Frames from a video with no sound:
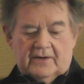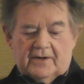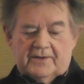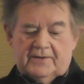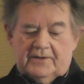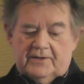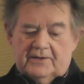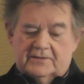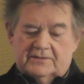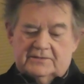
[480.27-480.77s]
I
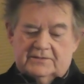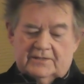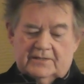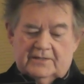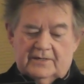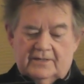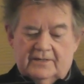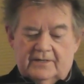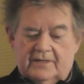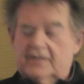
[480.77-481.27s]
can't. Uh,
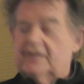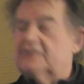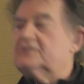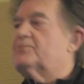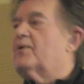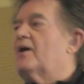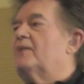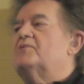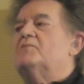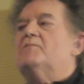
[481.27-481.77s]
he's
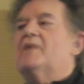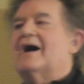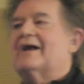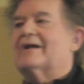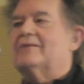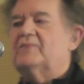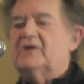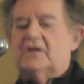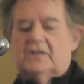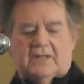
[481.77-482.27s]
probably mad
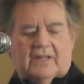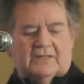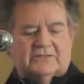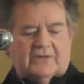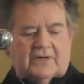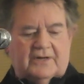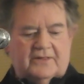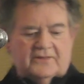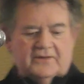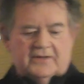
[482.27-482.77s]
at me. That's
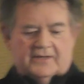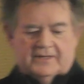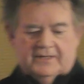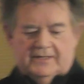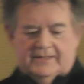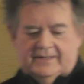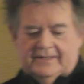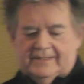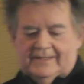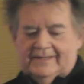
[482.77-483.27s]
what I think.
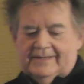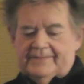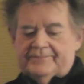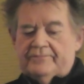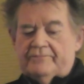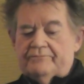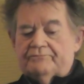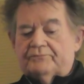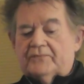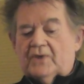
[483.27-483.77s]

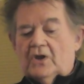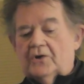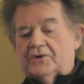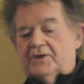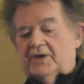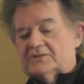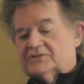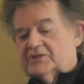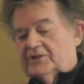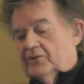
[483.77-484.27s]

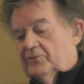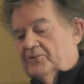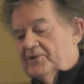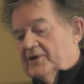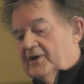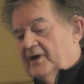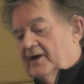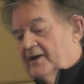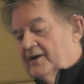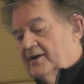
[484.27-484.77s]
Okay. So then we
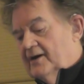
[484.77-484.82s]
got.